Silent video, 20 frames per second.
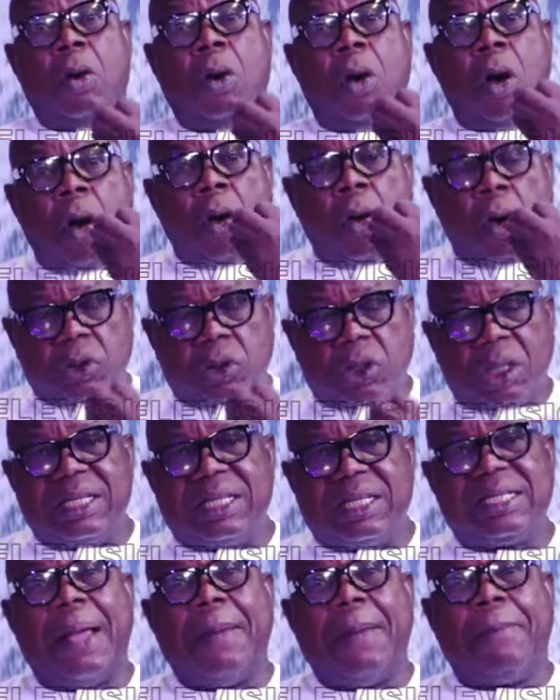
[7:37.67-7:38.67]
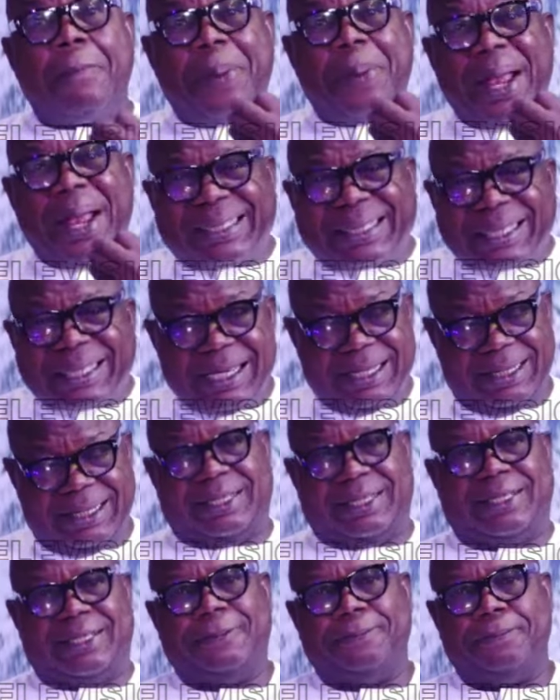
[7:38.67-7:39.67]
All authorities and
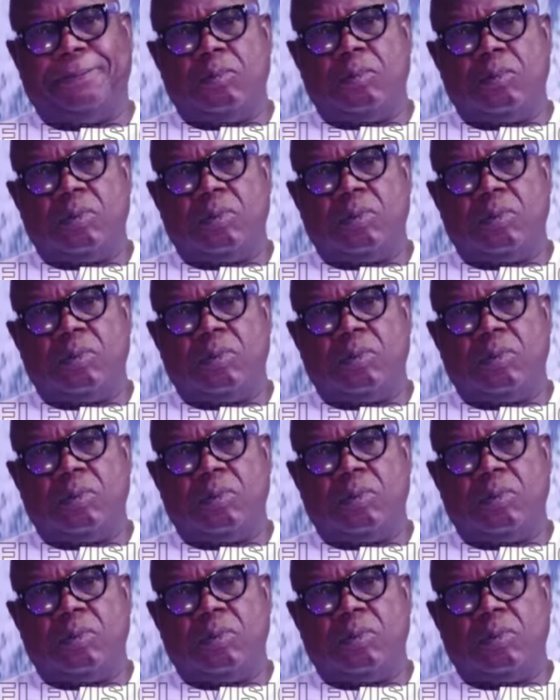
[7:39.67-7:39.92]
persons